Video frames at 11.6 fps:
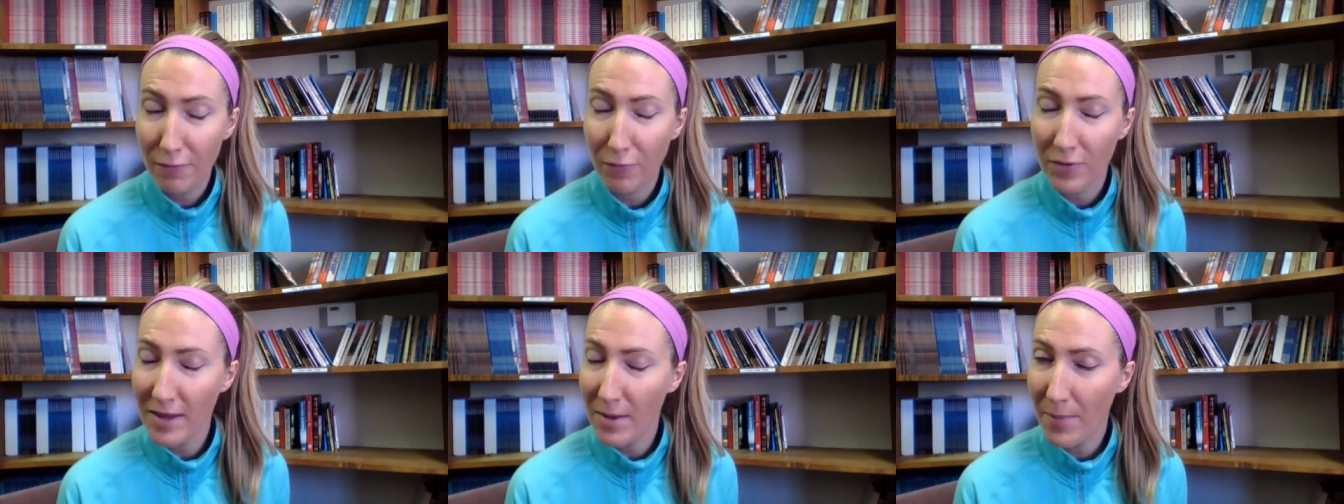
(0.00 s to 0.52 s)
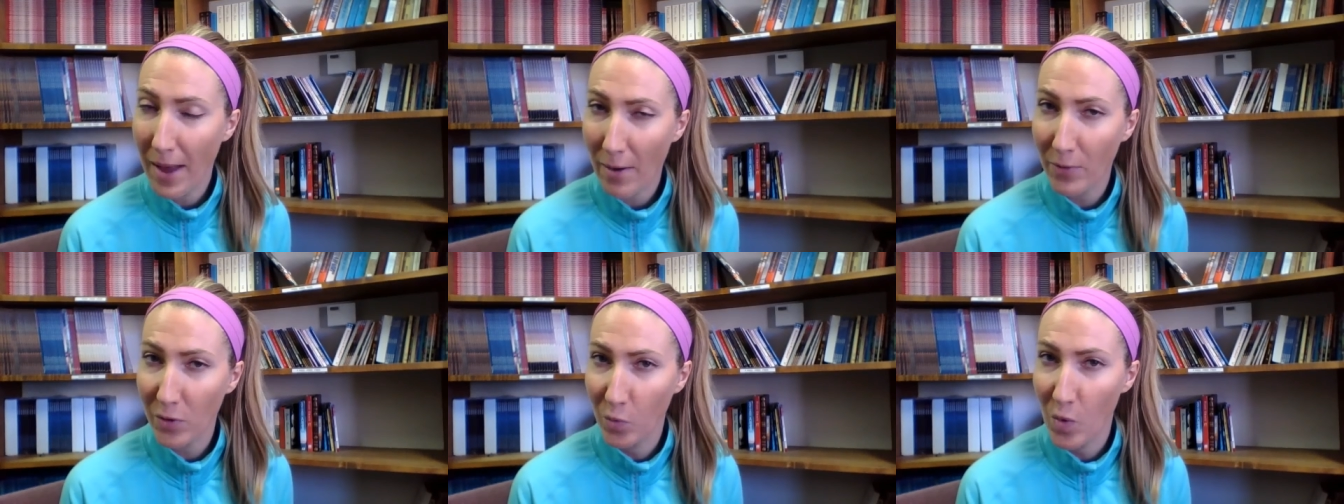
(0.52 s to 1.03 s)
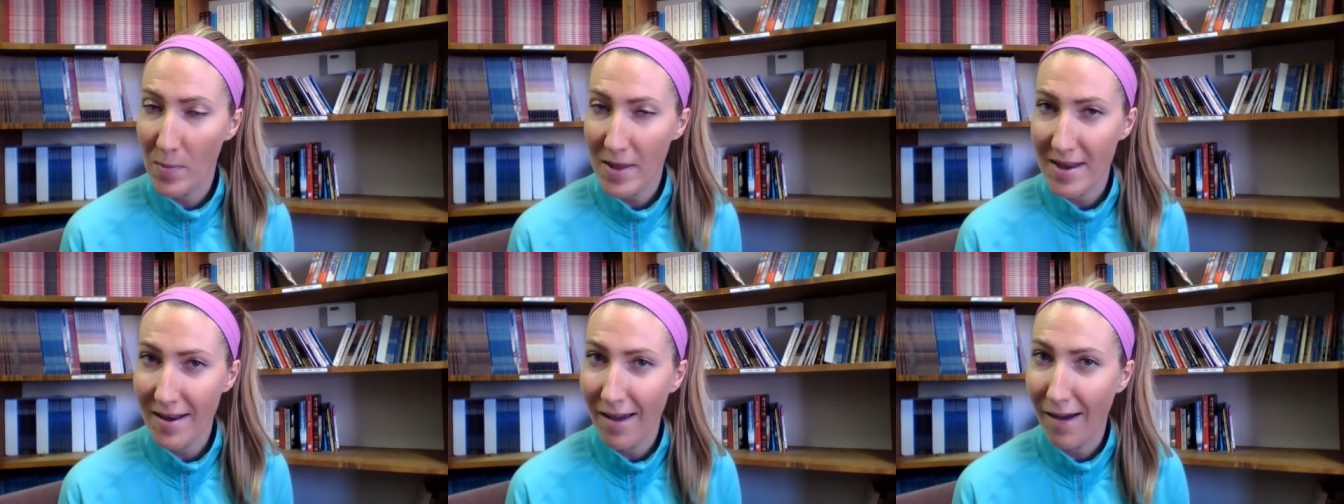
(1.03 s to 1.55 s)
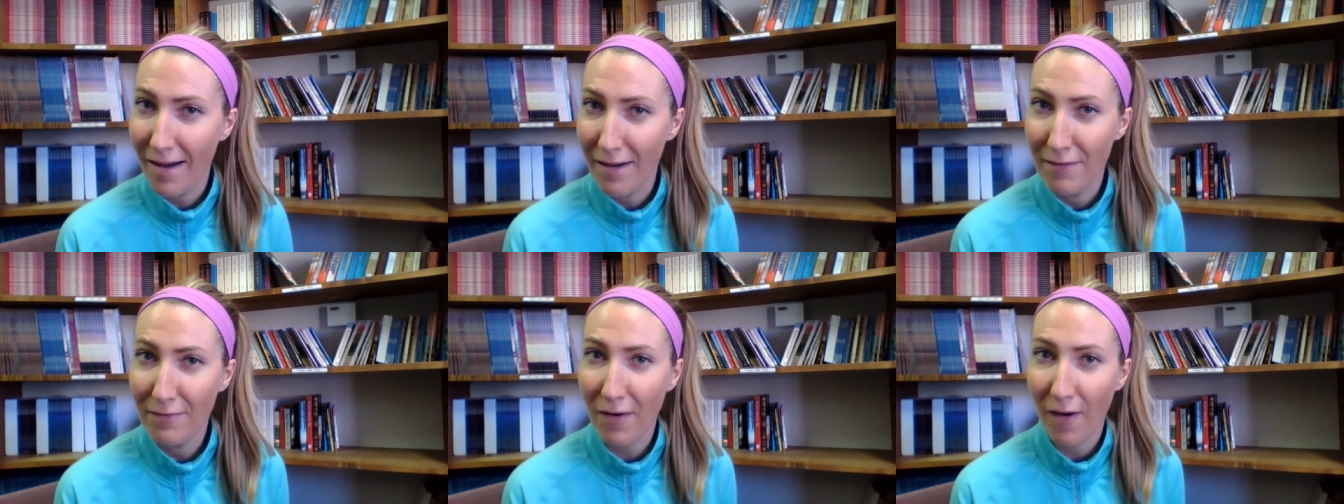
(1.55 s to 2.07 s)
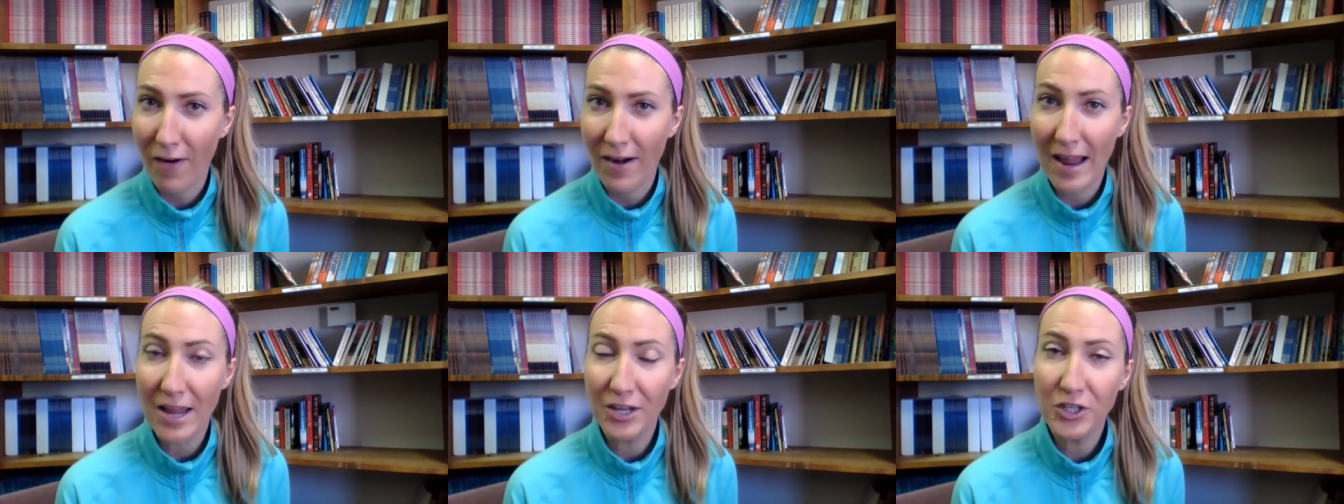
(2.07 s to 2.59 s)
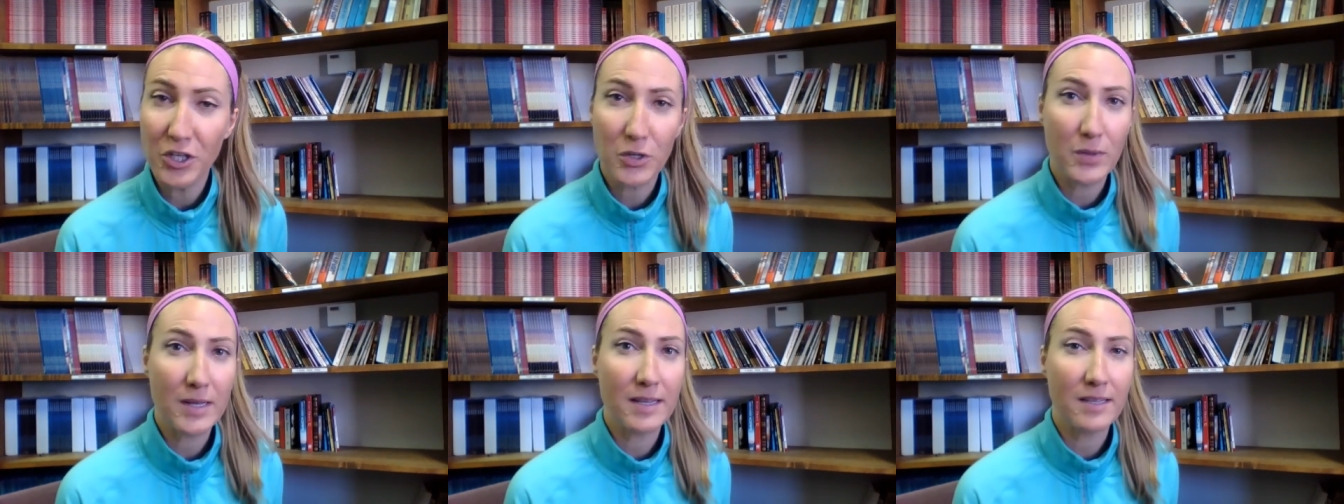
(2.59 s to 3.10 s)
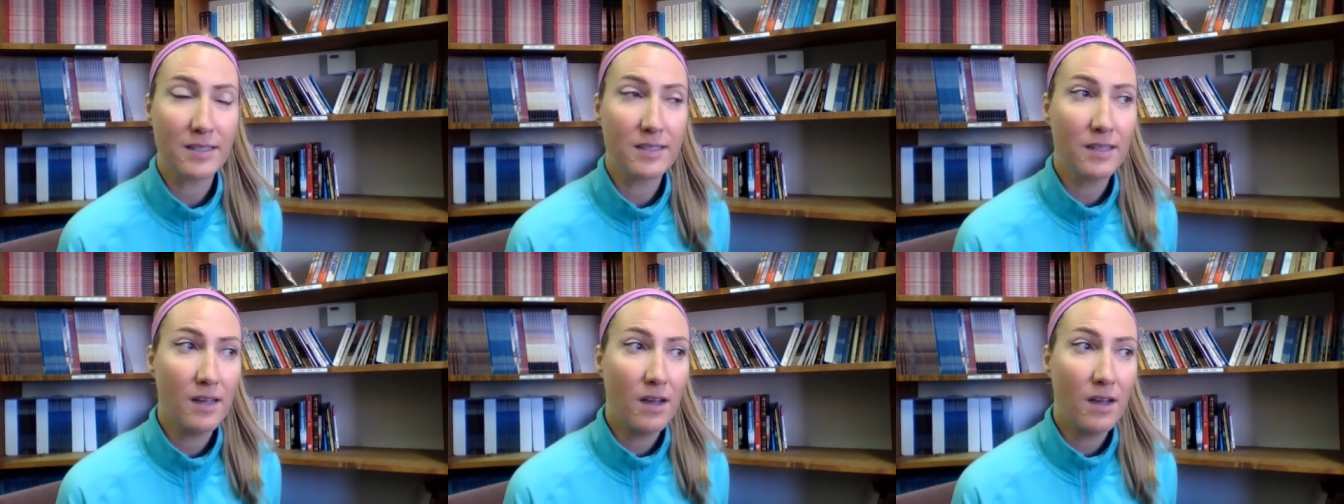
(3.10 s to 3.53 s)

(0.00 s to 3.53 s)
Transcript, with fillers: for the empowered woman of our age who is